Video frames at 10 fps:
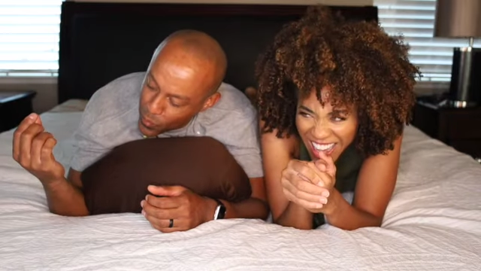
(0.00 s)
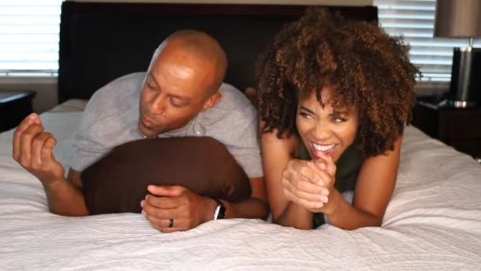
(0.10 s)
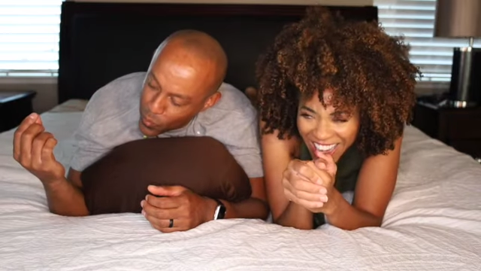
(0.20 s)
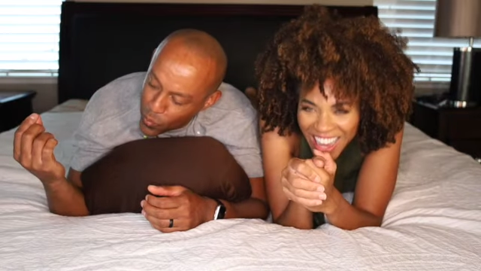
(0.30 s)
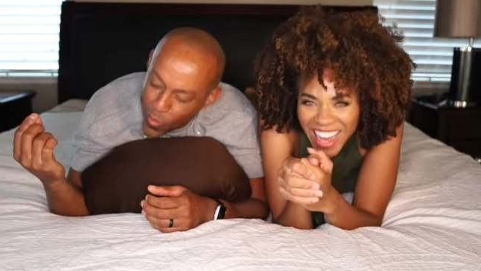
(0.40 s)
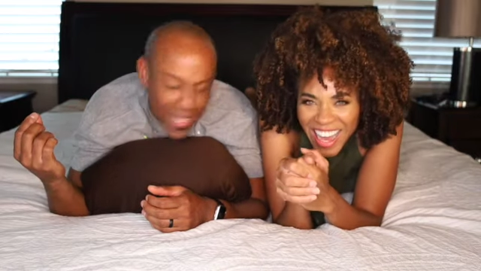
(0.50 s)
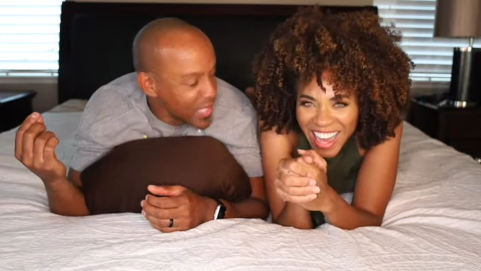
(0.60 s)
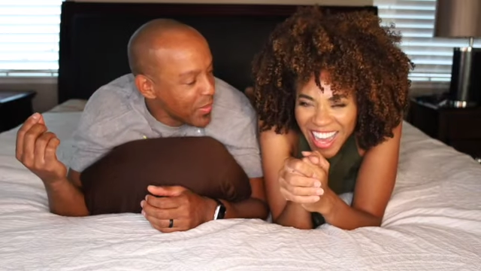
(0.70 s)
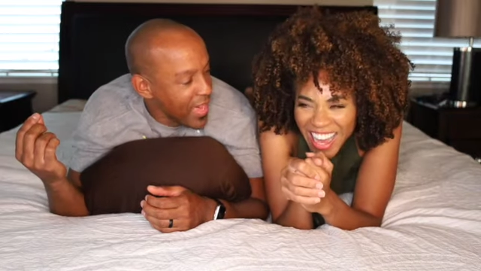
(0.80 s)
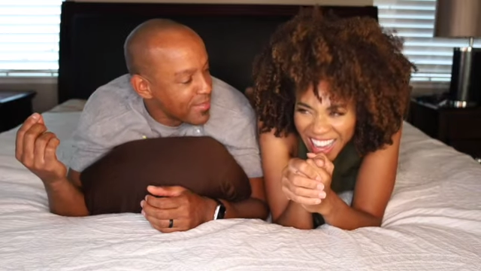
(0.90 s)

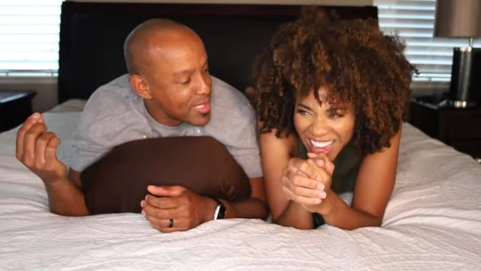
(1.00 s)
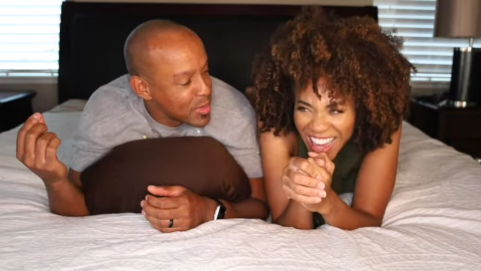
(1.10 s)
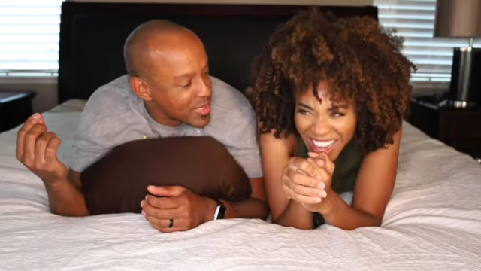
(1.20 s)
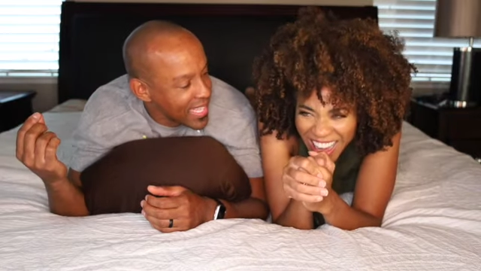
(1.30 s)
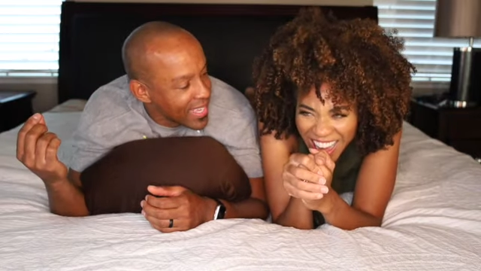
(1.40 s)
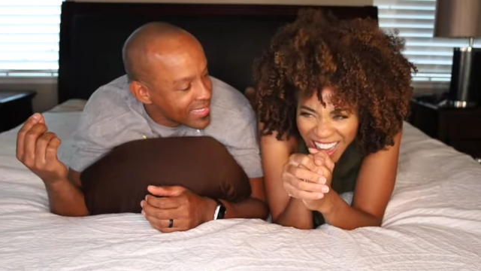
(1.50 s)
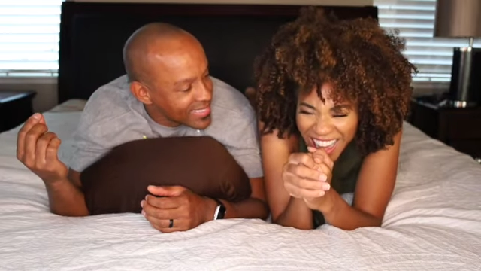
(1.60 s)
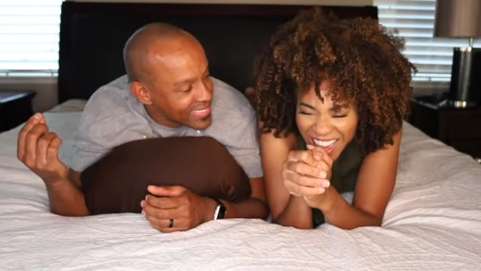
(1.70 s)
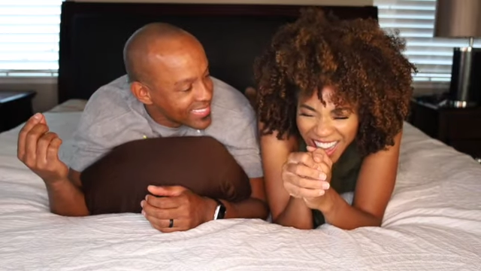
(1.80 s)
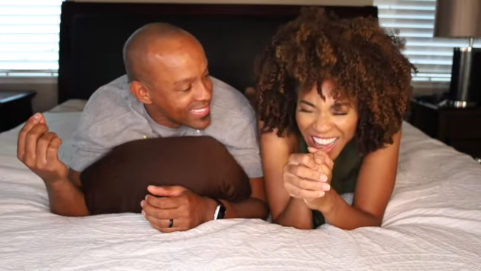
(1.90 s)
Speaker 1: why do you have two
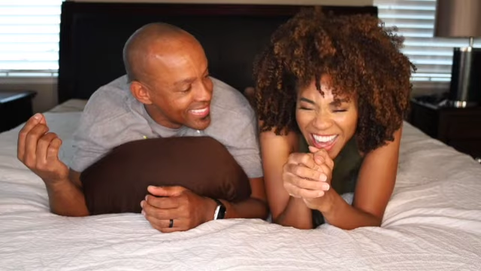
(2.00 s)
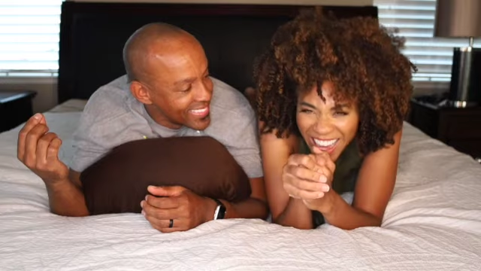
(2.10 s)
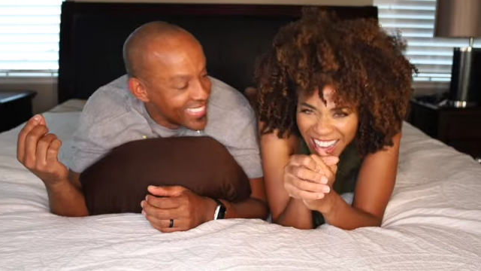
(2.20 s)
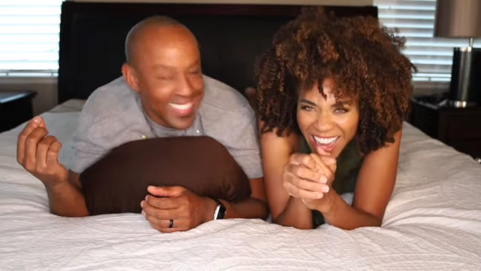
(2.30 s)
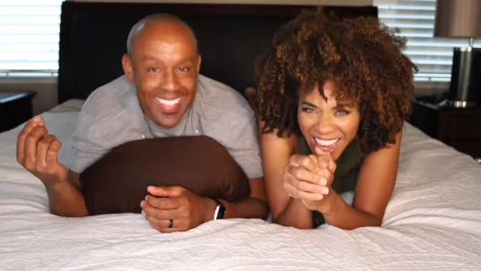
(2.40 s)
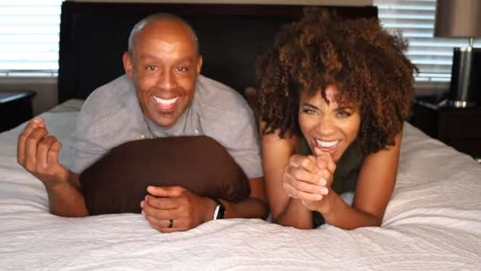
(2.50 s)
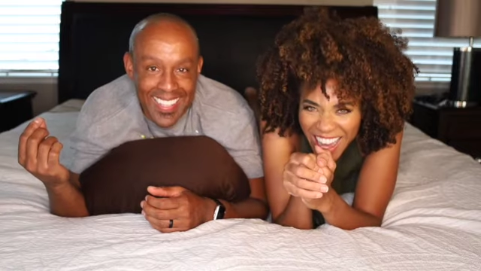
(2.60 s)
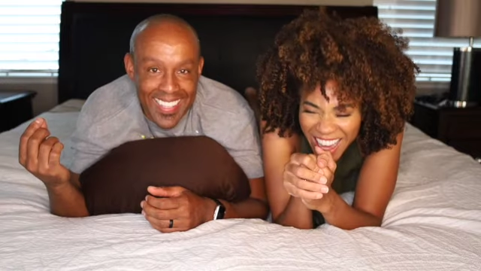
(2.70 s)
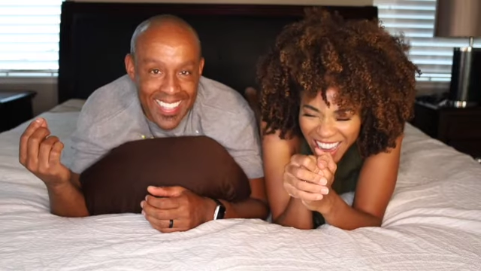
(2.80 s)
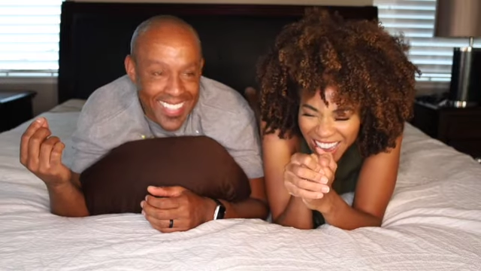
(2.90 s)
sets?
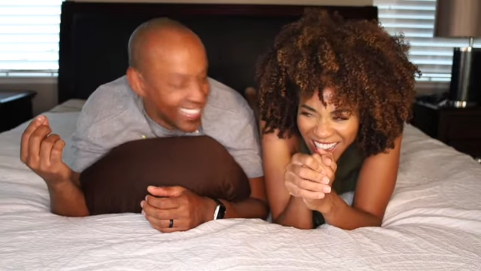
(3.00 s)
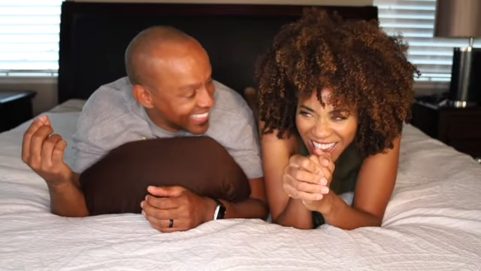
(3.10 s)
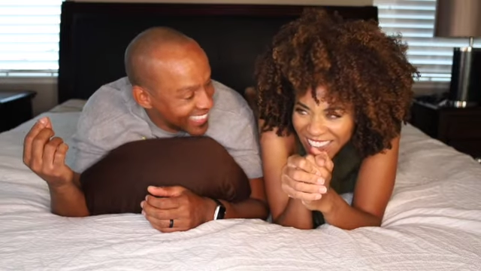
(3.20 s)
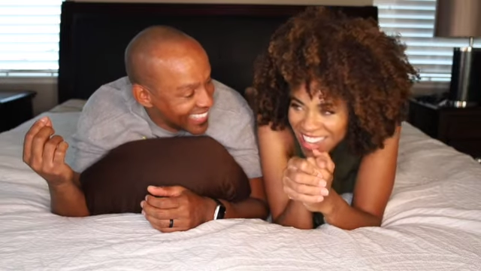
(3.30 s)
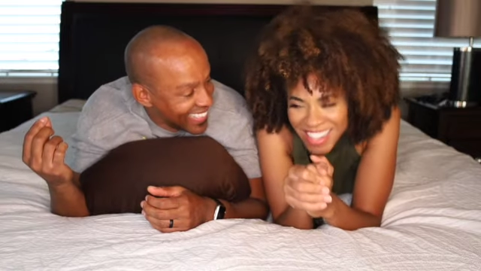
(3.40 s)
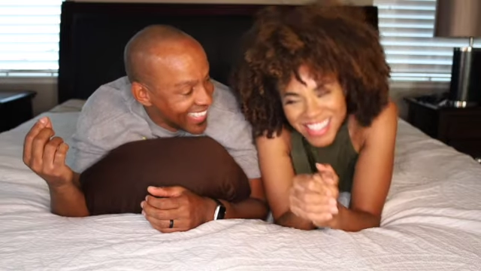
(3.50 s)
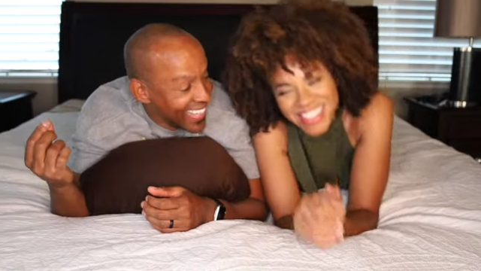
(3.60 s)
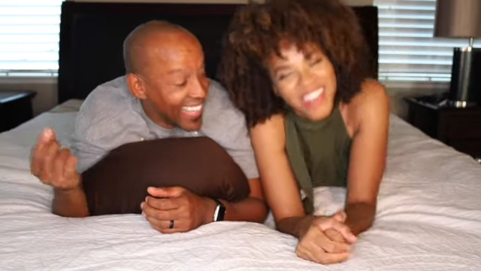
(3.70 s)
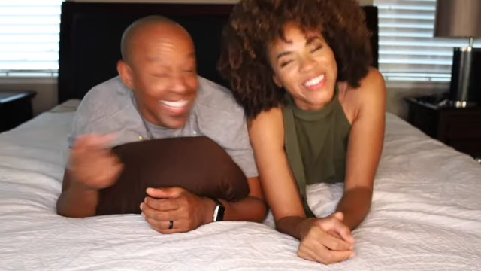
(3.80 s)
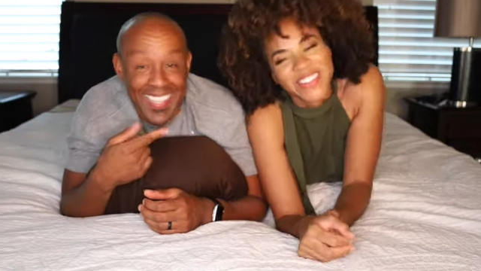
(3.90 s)

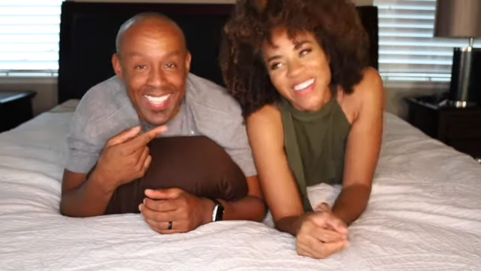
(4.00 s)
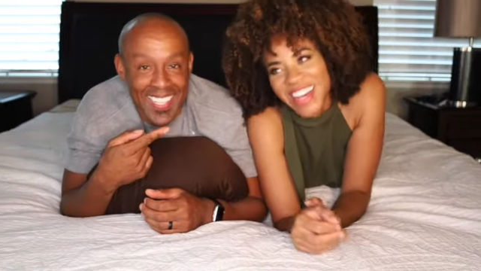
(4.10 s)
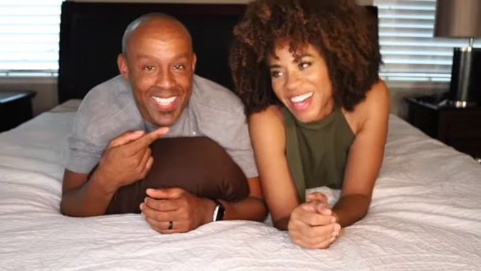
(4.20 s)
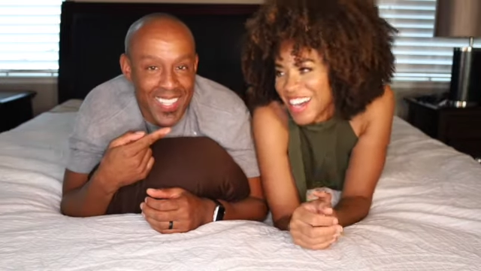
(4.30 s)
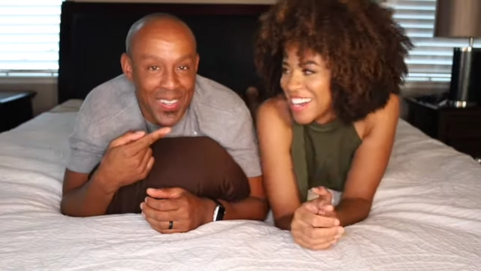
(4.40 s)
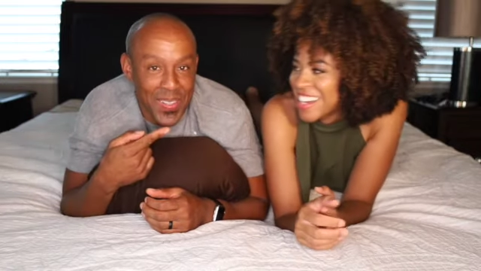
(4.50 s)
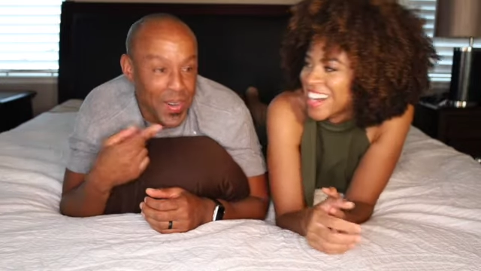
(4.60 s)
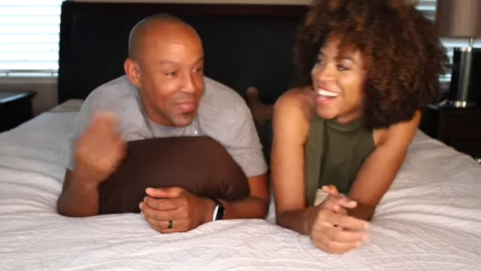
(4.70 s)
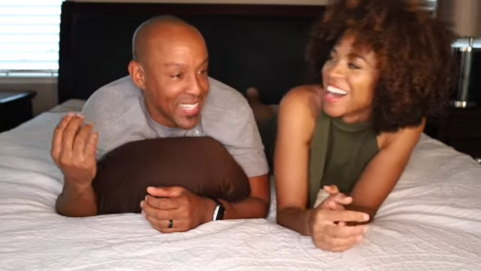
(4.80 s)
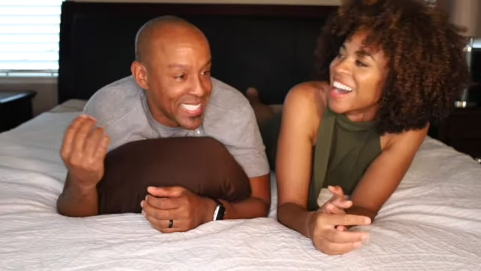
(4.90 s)
And then the look on
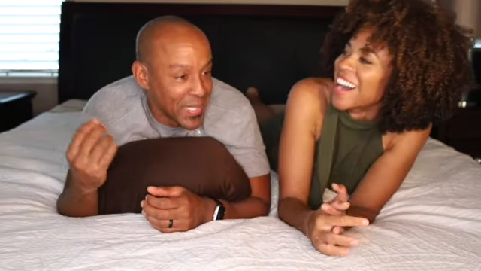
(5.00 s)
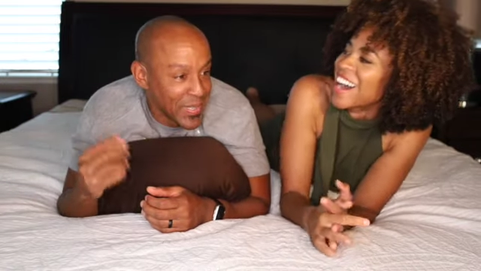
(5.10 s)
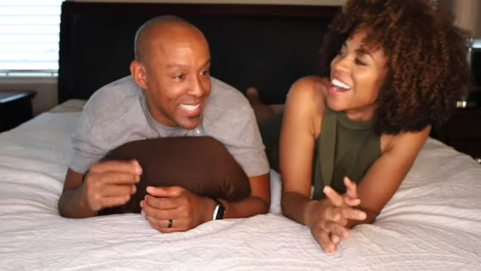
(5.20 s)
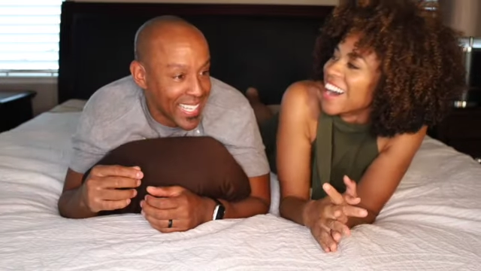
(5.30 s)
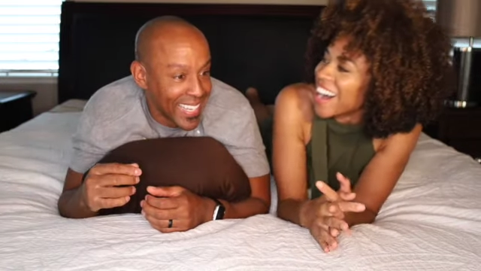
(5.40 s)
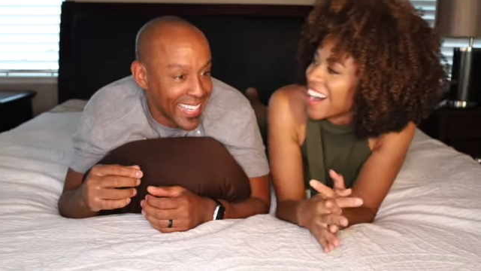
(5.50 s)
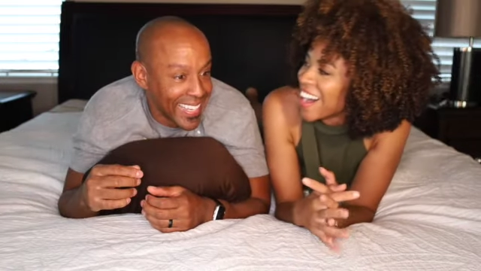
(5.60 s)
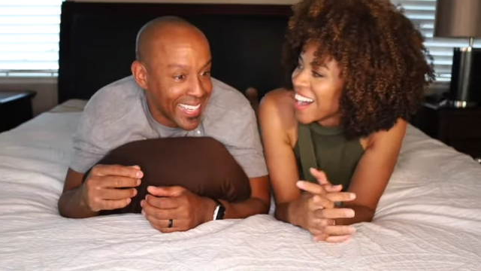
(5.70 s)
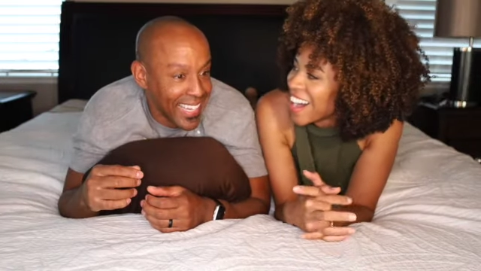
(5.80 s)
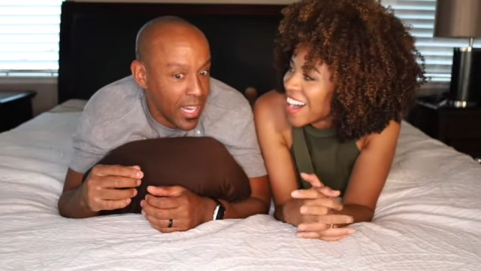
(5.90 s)
her face, she was like...